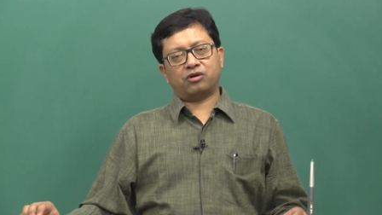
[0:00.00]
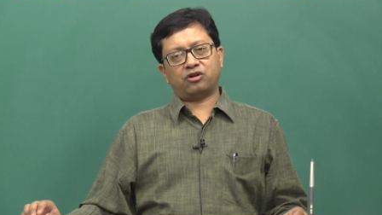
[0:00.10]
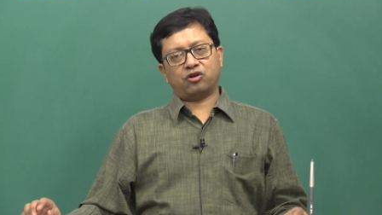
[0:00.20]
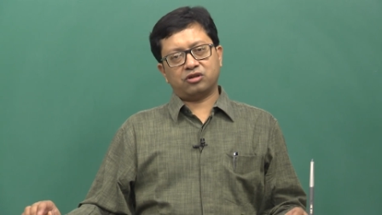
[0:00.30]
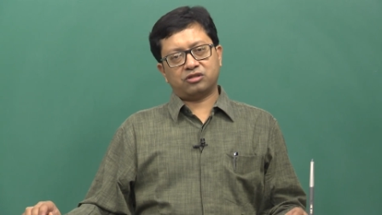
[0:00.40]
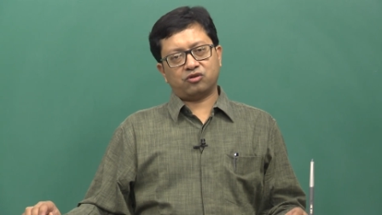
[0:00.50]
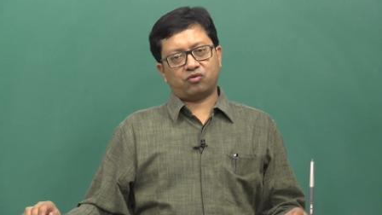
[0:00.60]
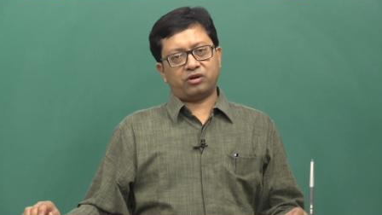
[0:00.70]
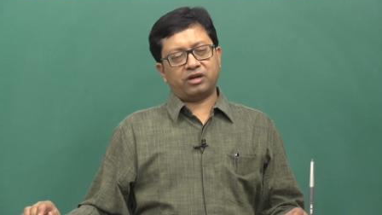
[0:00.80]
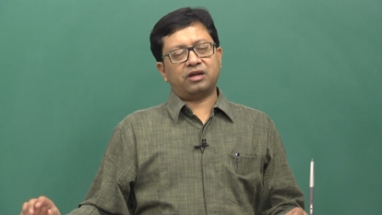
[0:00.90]
toss the
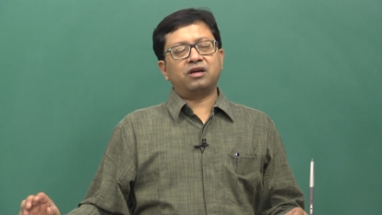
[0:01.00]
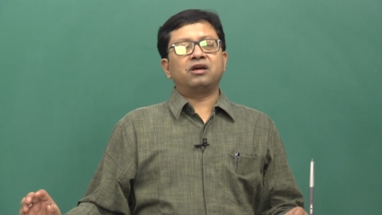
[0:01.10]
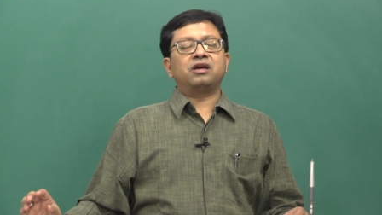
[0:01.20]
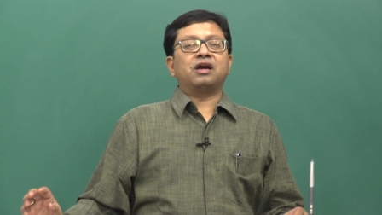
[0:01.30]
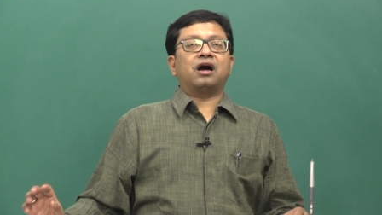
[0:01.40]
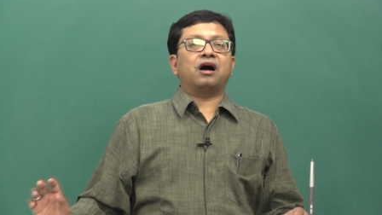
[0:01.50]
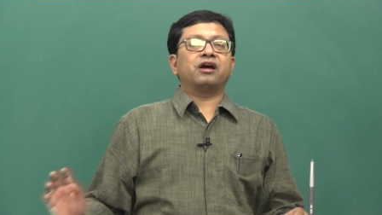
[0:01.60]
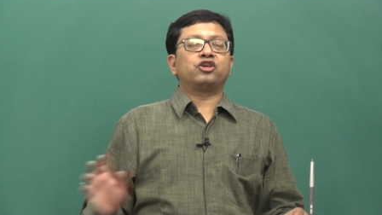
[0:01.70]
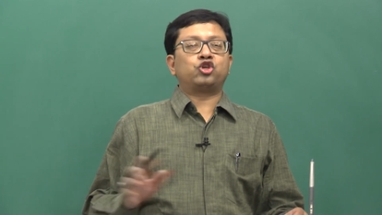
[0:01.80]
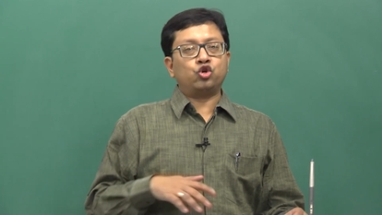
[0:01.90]
coin a
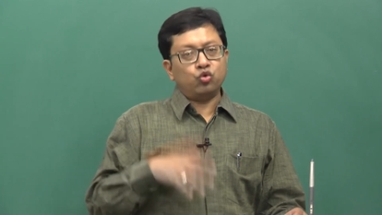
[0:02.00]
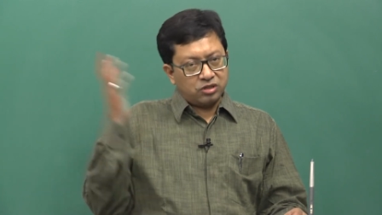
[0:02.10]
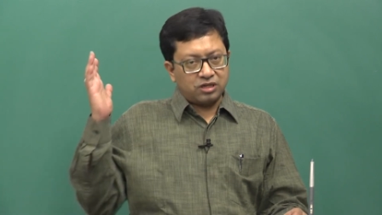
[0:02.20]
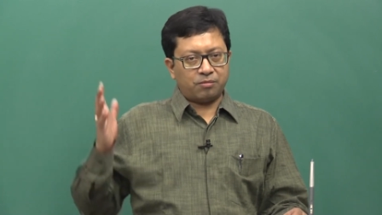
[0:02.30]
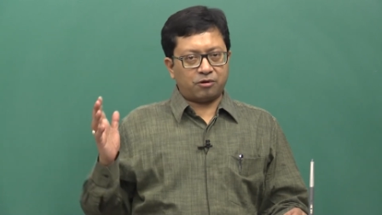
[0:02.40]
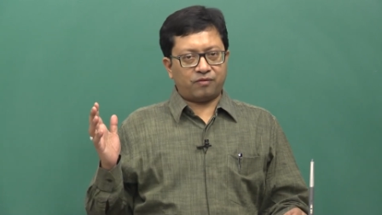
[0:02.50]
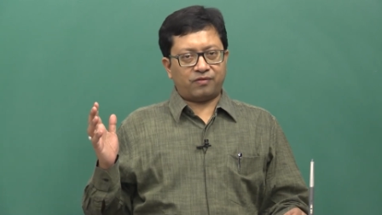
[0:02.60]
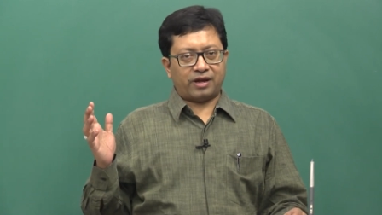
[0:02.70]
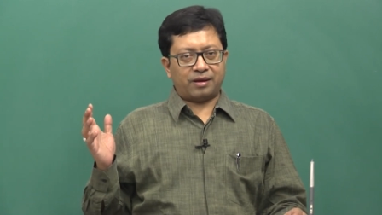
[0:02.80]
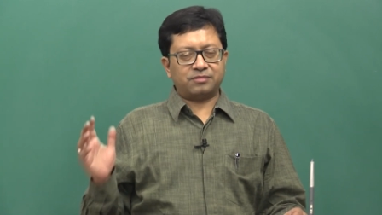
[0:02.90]
huge number of
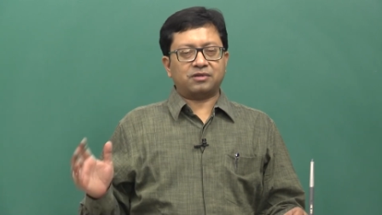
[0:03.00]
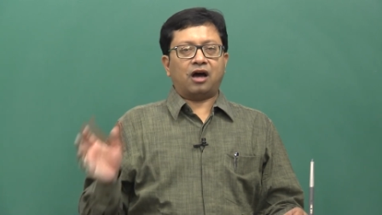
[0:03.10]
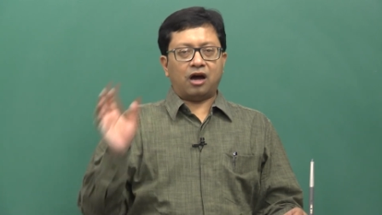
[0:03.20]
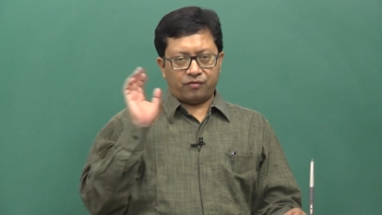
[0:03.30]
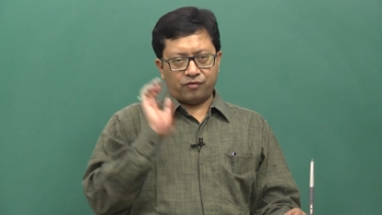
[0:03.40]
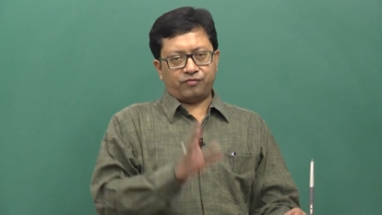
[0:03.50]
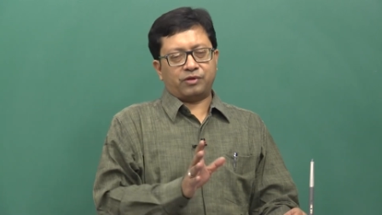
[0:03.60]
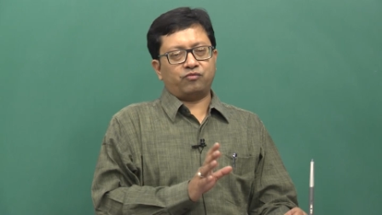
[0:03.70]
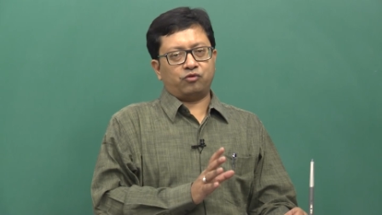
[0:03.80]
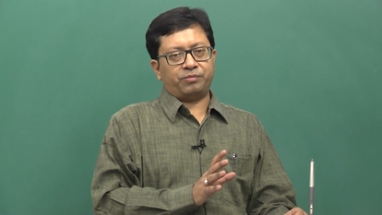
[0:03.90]
times, half of
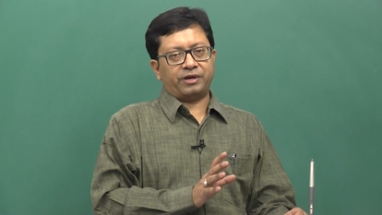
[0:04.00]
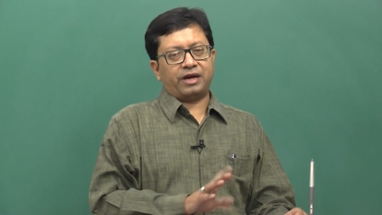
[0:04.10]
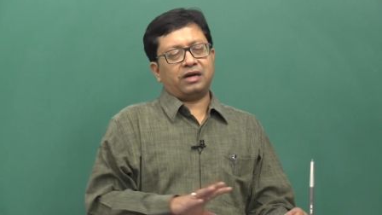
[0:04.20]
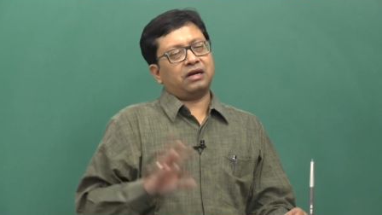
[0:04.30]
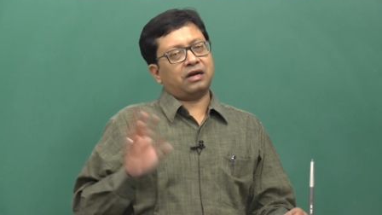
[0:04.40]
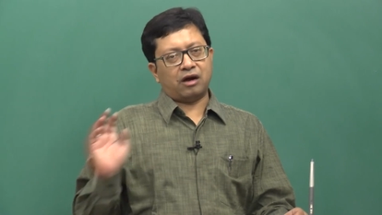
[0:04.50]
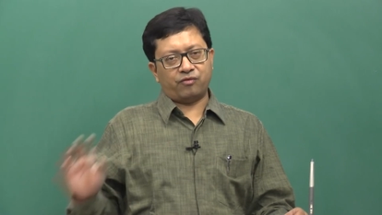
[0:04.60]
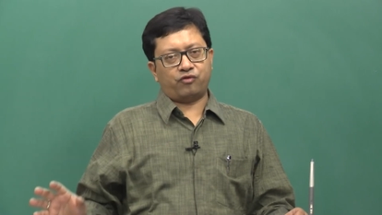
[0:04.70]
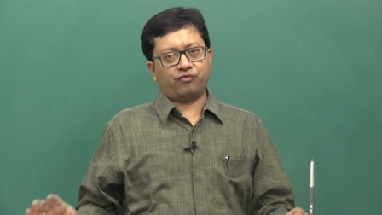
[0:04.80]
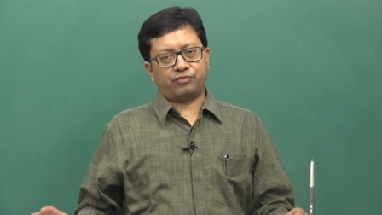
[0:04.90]
them would be head and
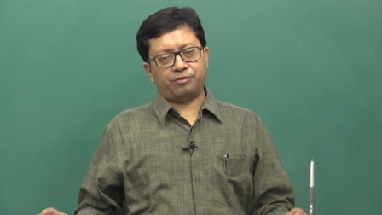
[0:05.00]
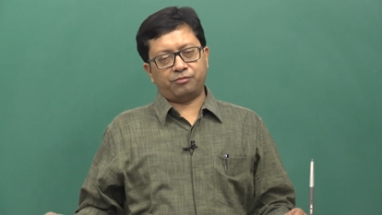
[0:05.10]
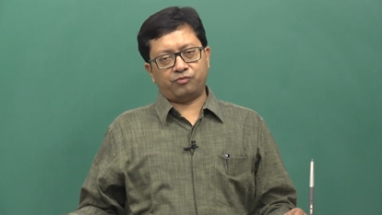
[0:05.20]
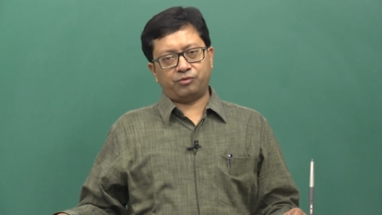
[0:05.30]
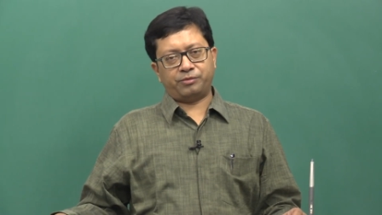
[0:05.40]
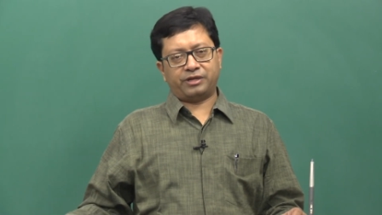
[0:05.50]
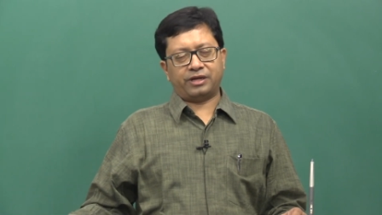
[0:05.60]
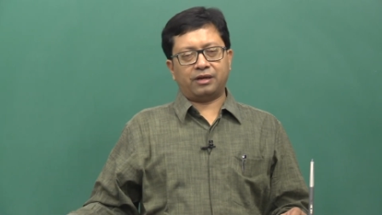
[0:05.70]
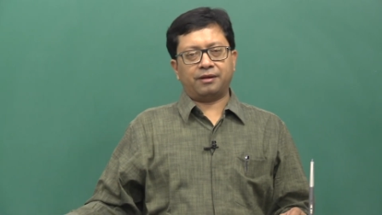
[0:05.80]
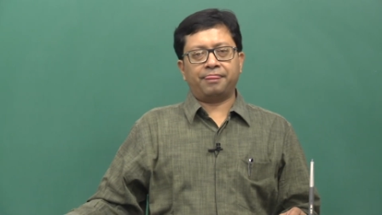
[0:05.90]
half of them would be tail.